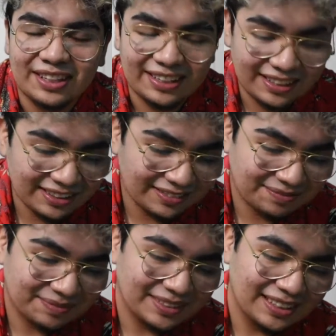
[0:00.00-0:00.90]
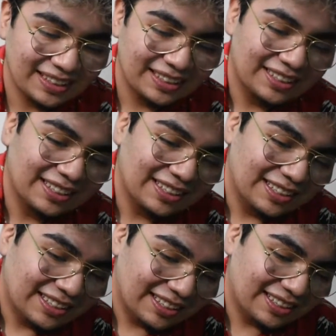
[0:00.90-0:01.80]
Like
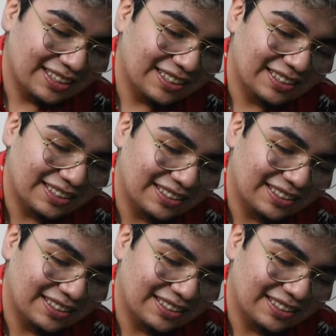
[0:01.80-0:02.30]
I